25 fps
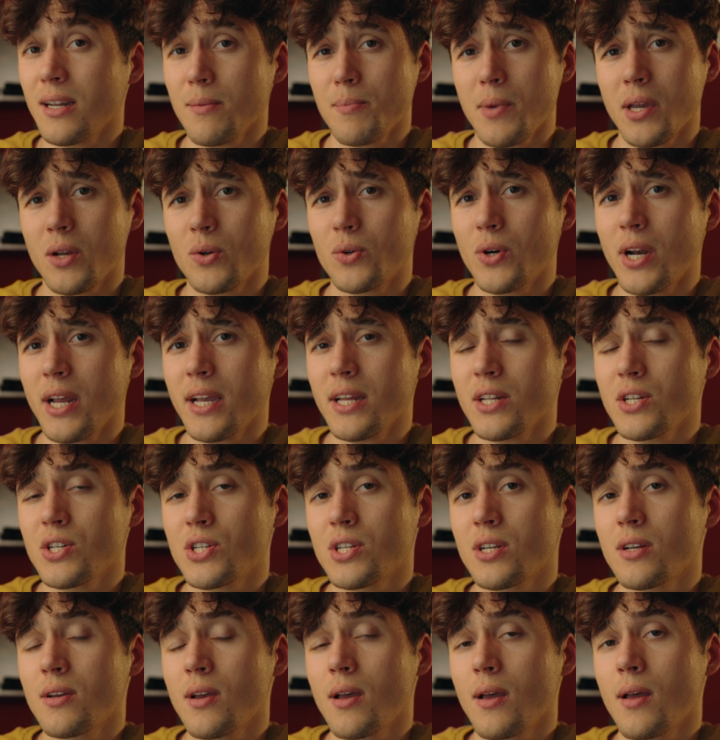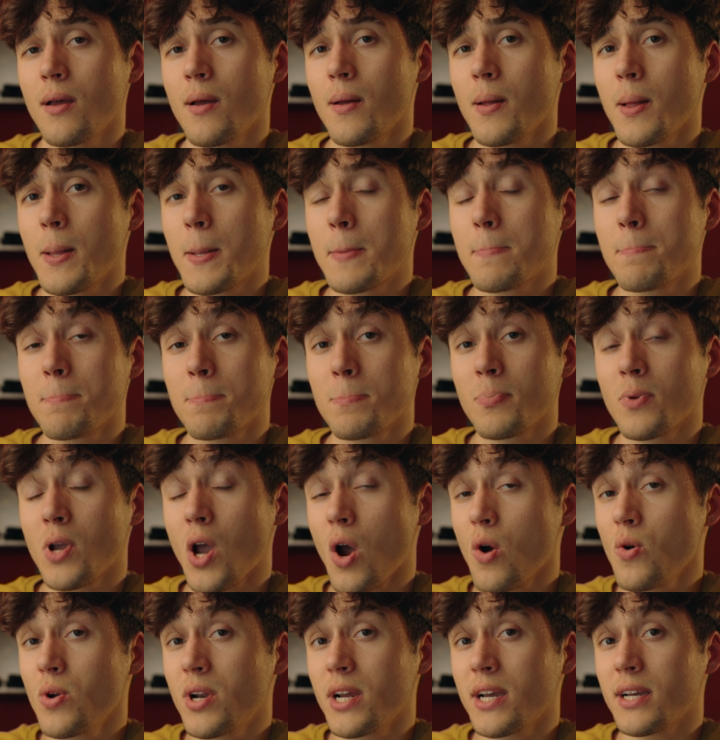dynamic range,
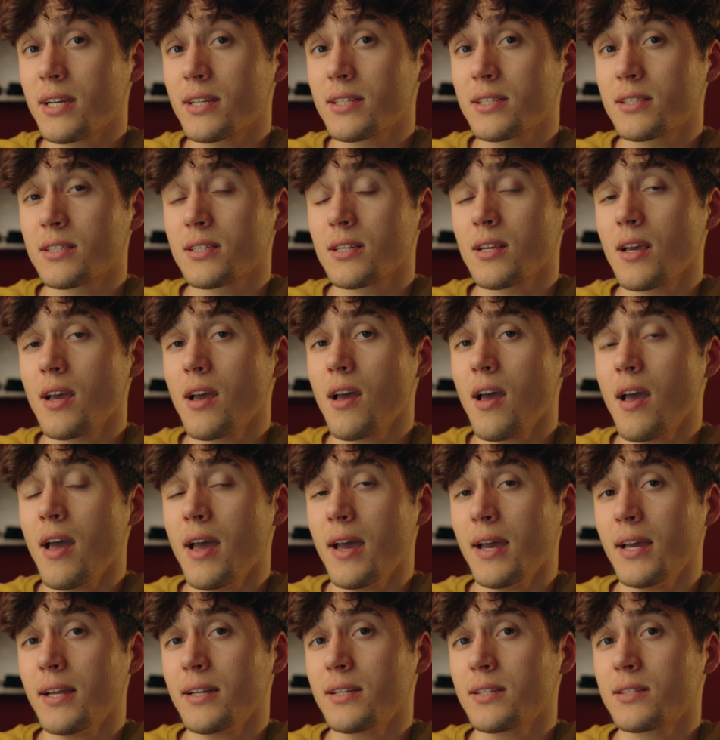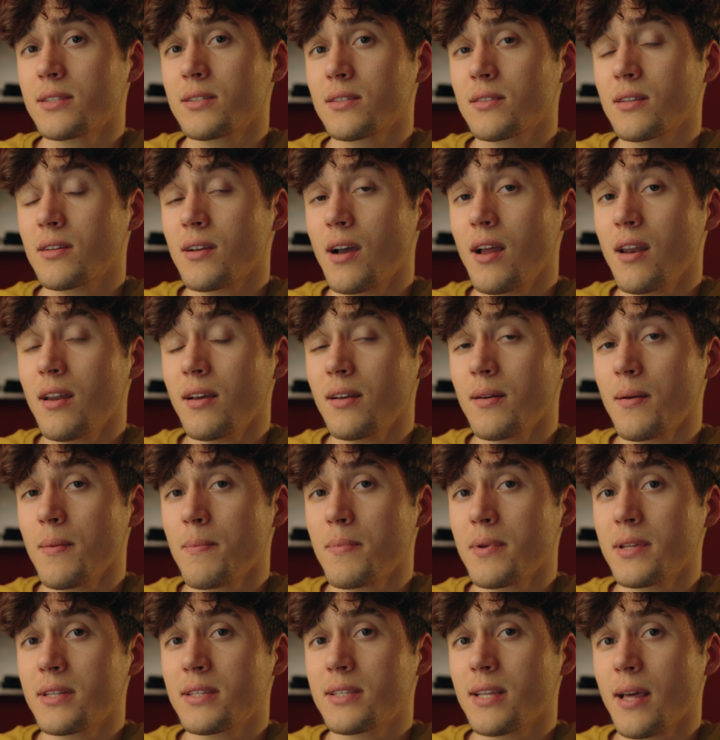codecs, and color
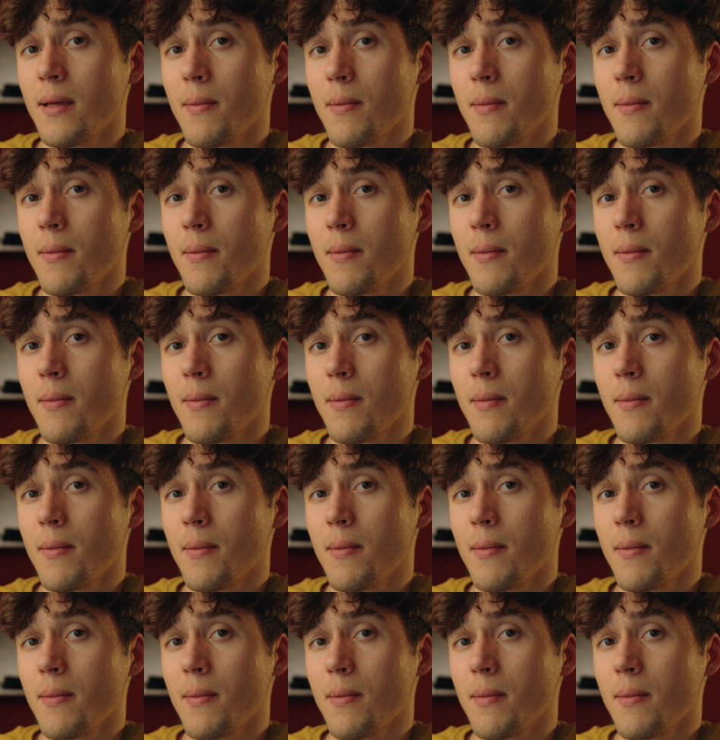bit